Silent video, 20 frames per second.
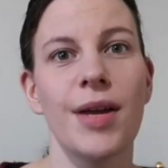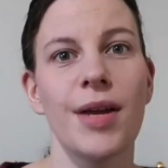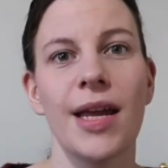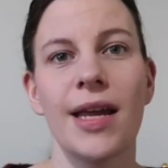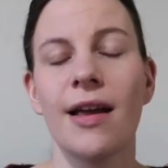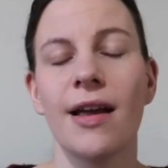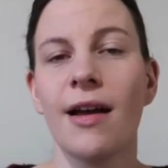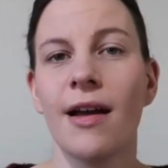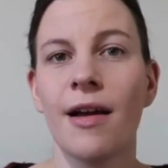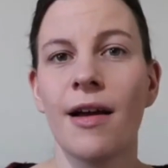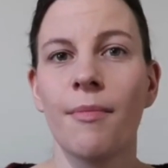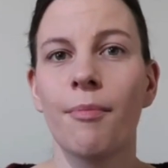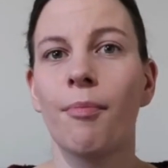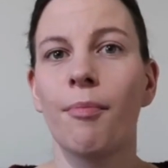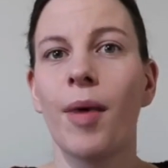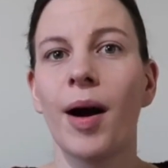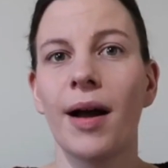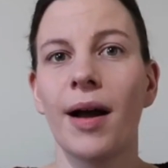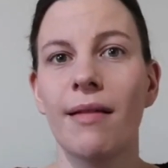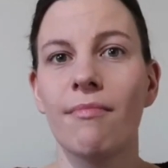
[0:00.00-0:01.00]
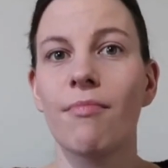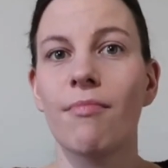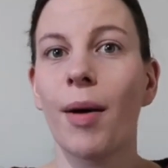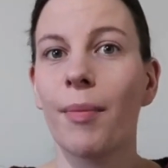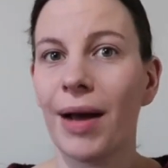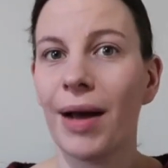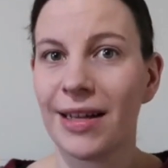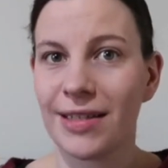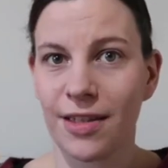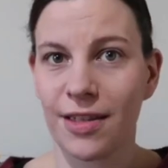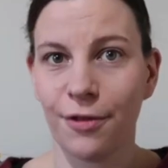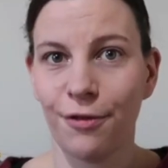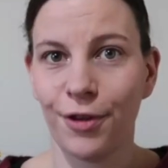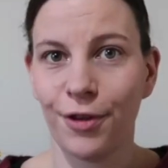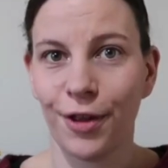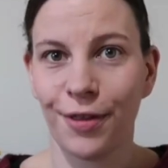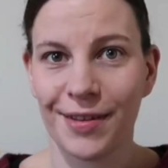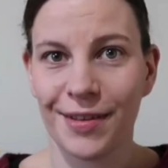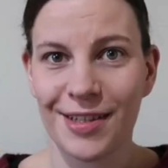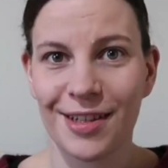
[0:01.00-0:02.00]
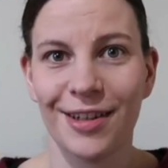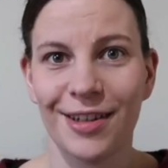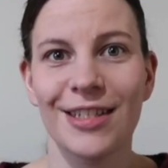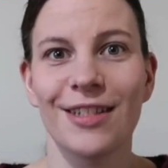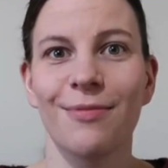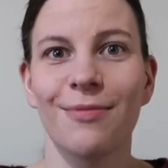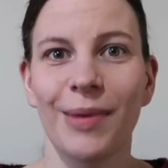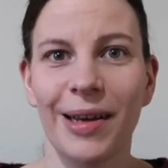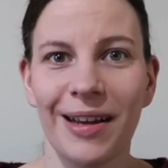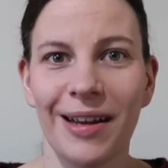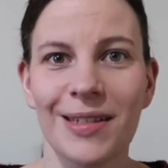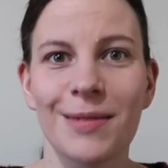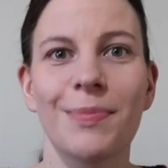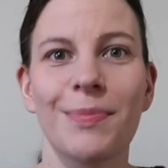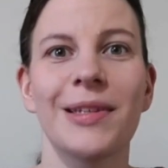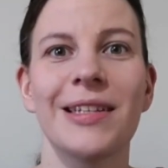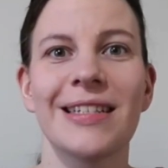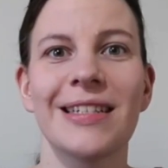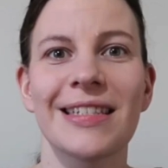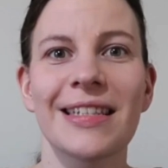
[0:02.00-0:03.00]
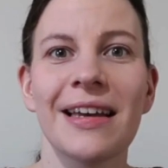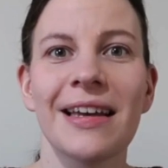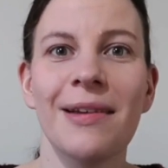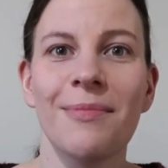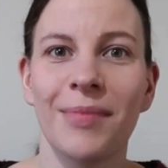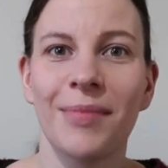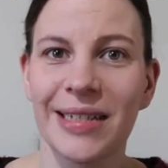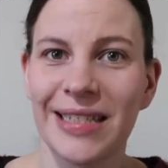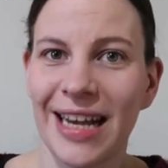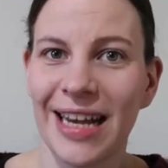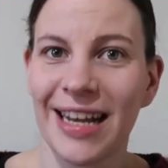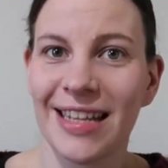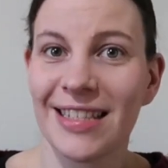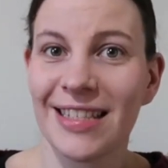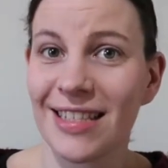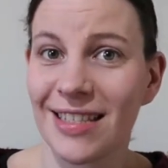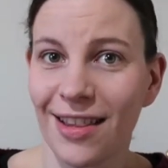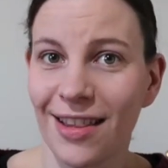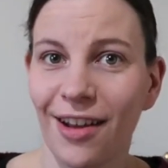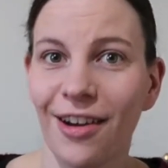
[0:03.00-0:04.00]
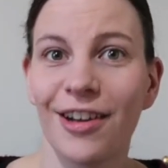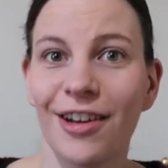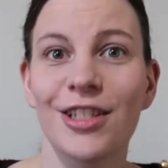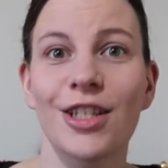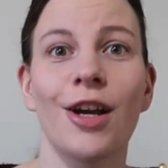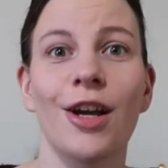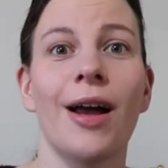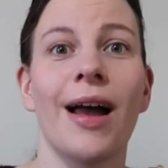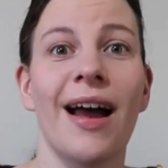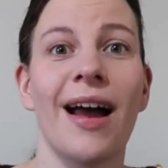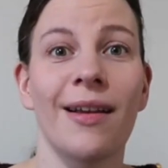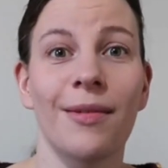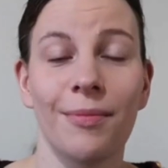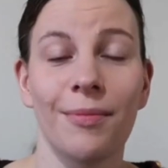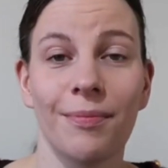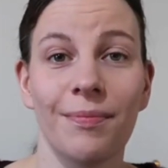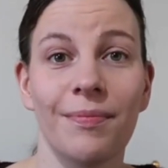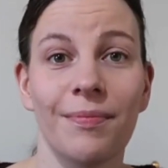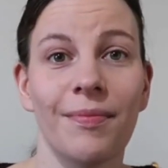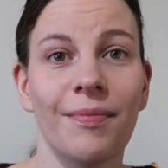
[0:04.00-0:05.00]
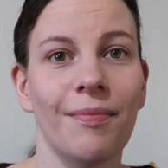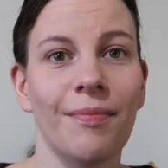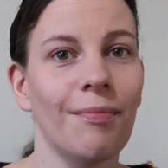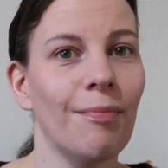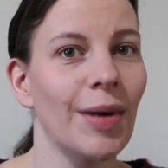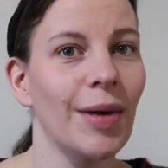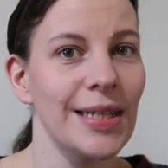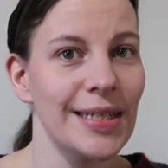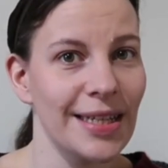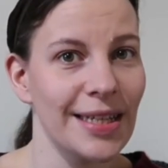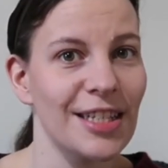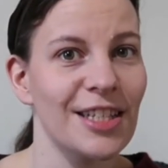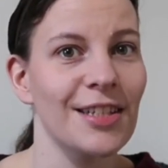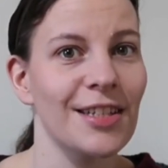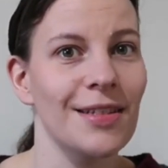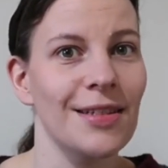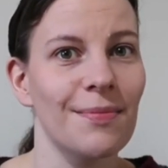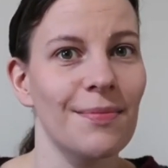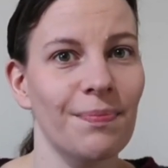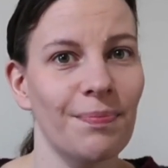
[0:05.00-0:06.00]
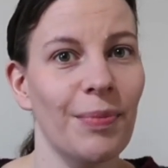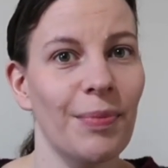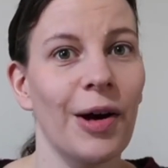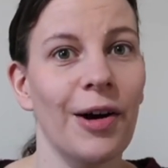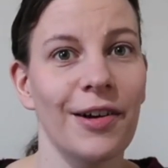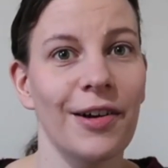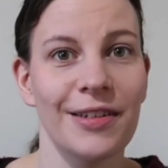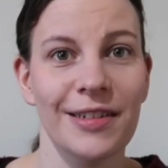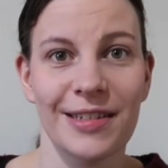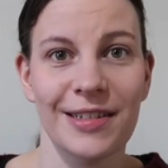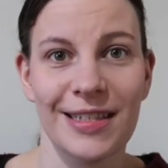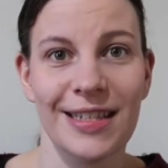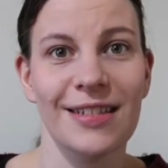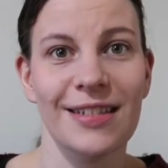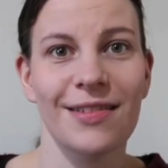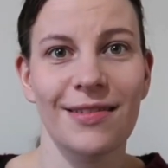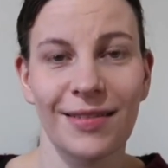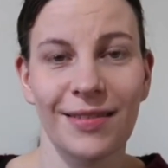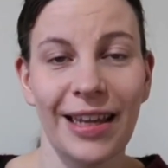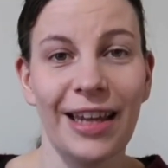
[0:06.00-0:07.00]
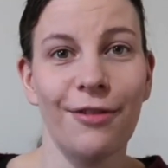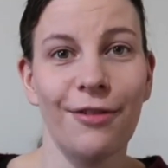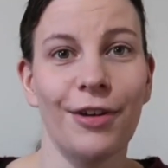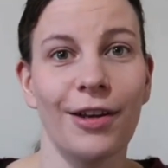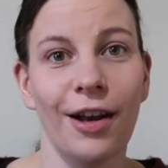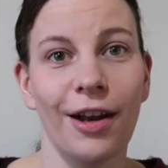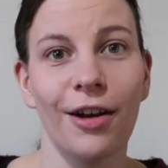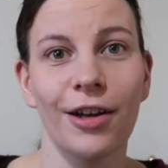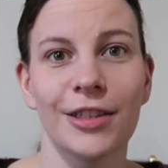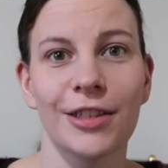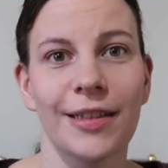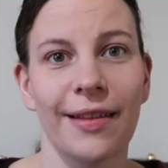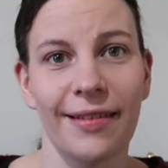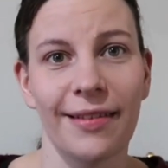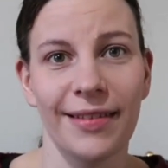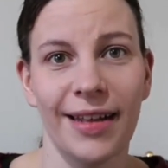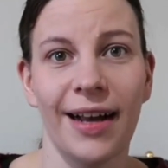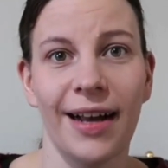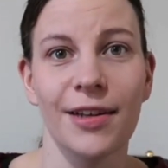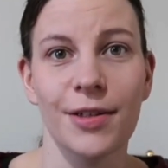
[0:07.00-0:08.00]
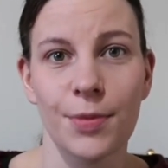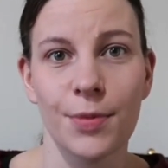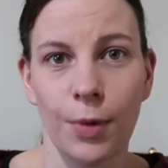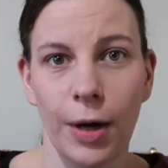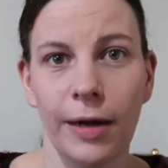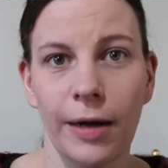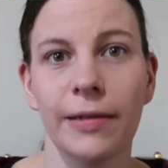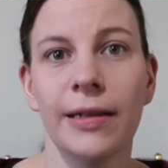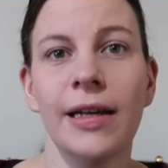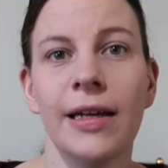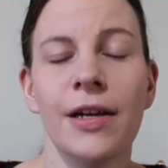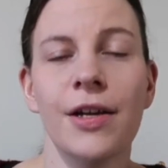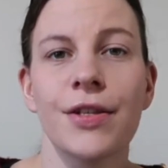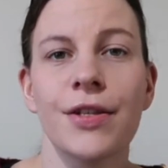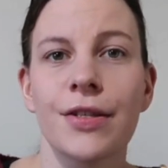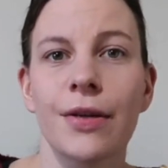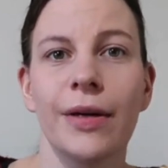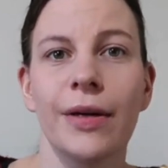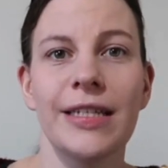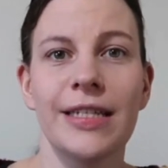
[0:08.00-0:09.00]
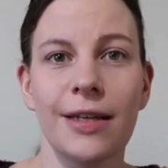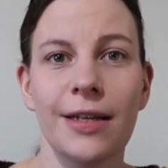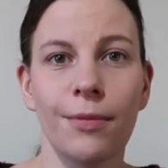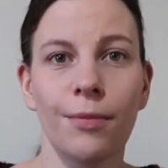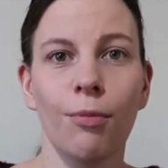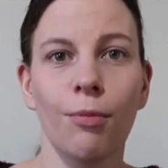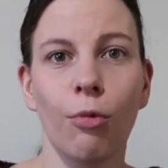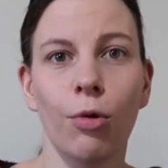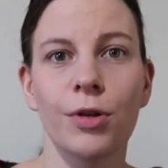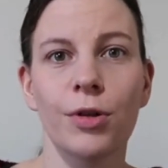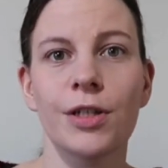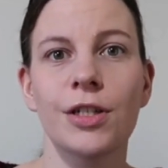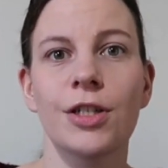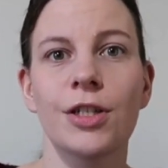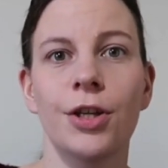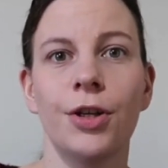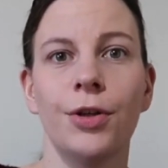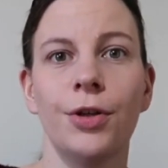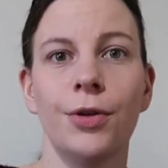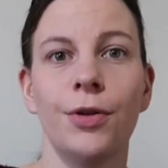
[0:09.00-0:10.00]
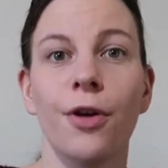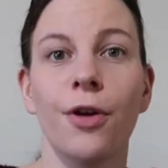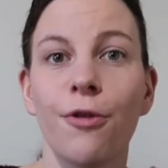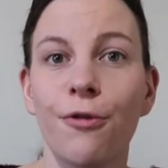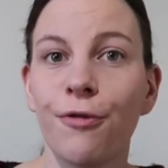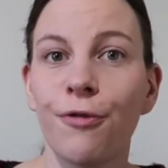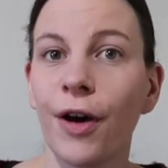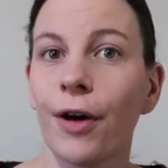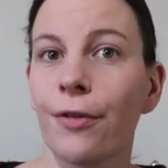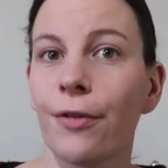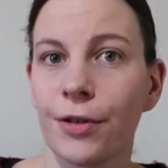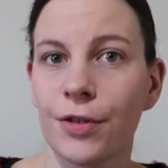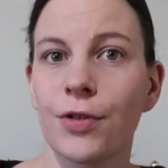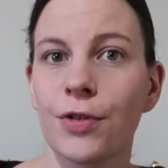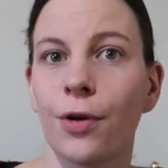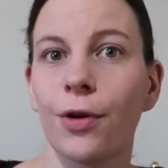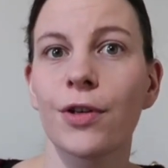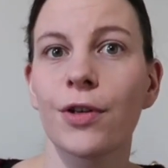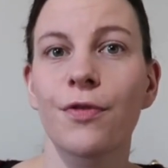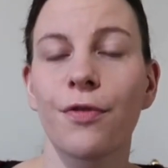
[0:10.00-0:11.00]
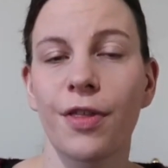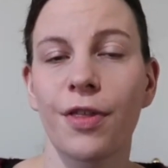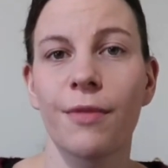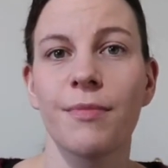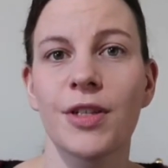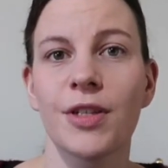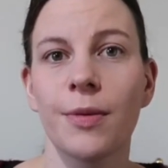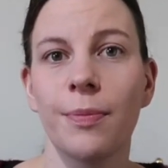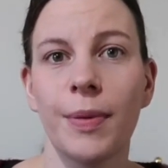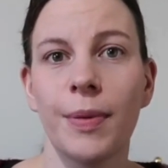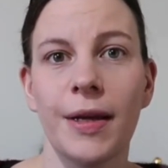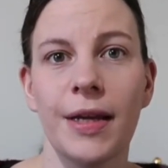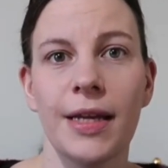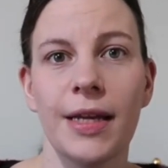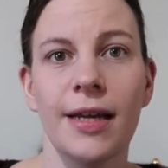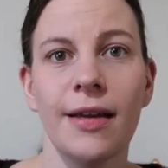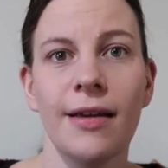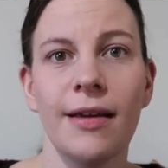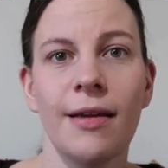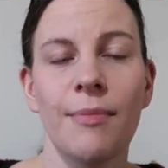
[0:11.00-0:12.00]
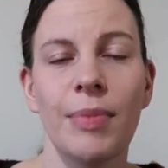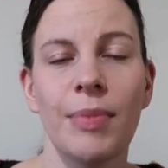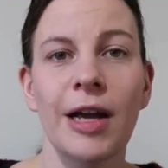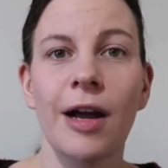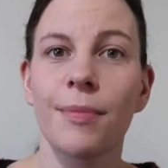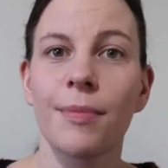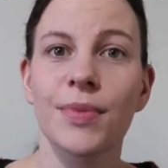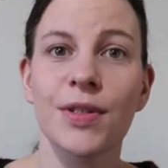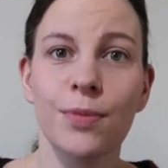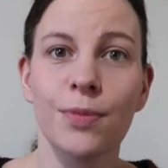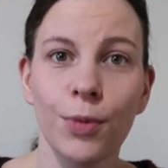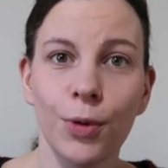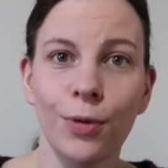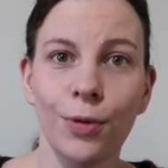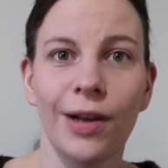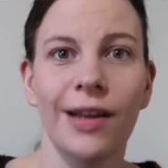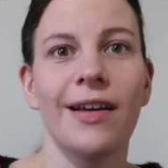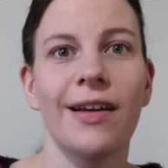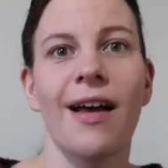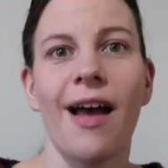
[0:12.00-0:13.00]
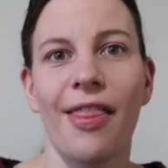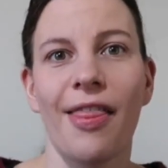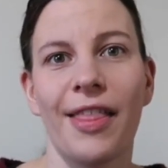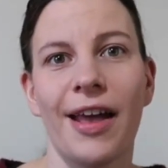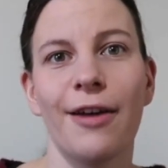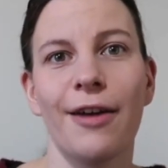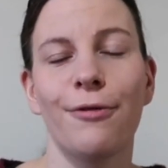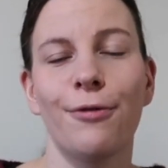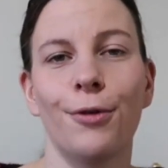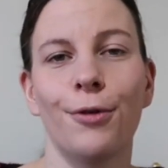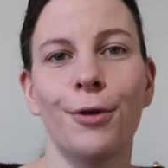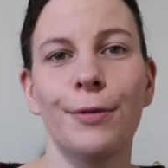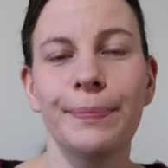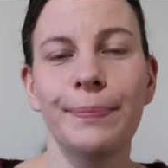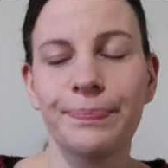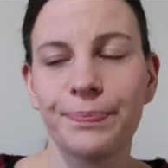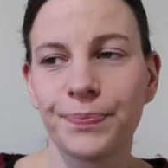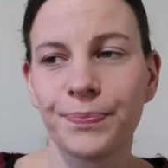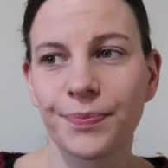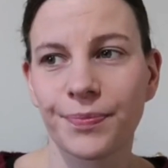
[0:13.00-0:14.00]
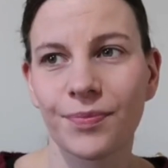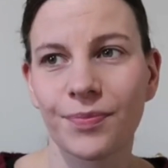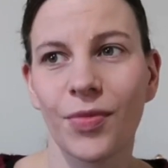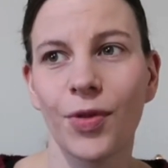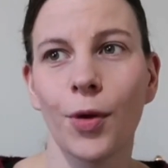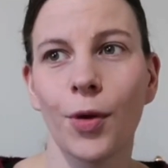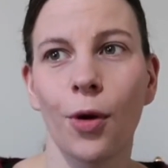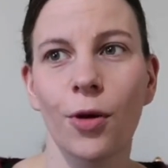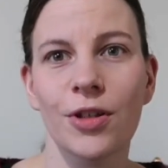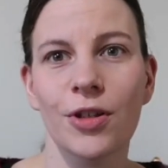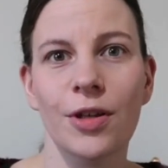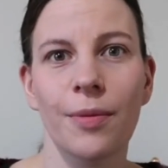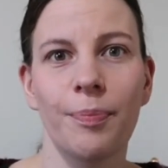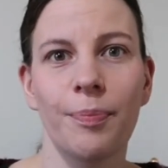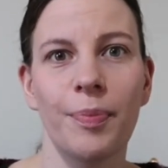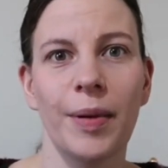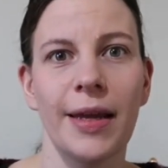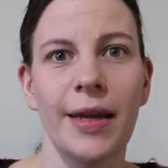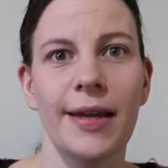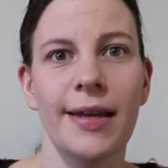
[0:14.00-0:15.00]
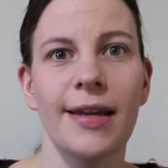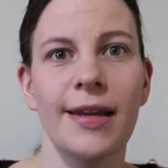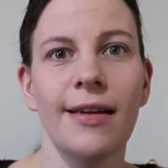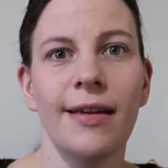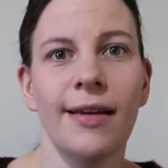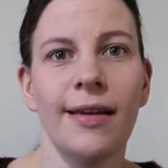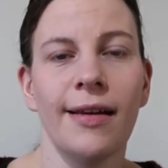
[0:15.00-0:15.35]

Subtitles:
me, my mum has a foot the size of my husband's, my dad's is larger, and my sister's partner's is even larger than that as well. So I didn't want to felt the socks for them to become smaller and therefore not be